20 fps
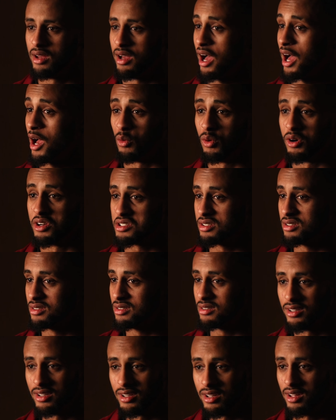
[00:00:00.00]
I wasn't,
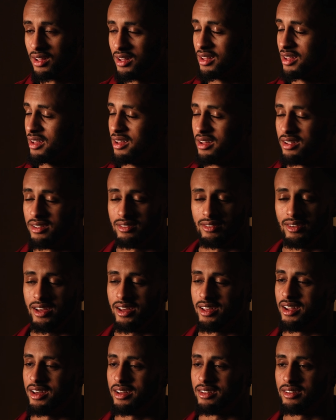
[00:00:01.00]

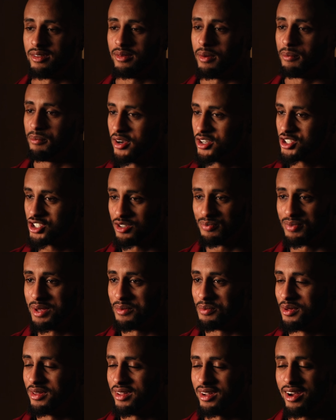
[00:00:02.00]
and a bunch of
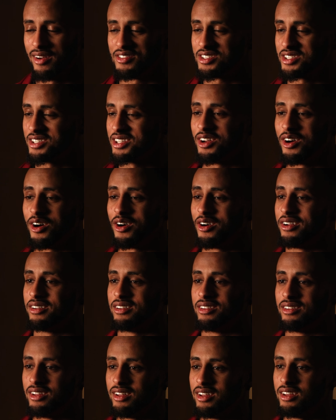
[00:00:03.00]
people that I've seen aren't.
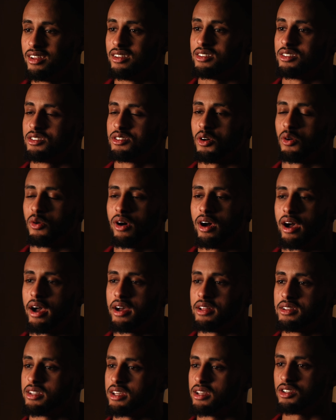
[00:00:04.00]
So
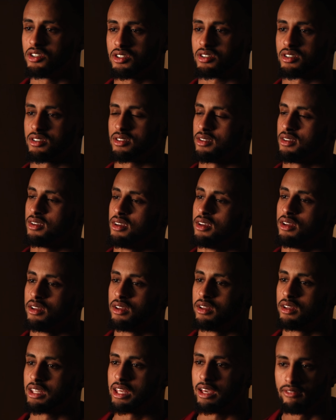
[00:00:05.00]
I'd say just
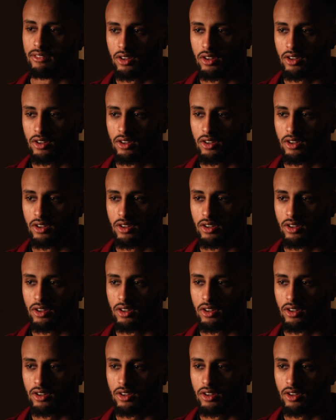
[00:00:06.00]
give it a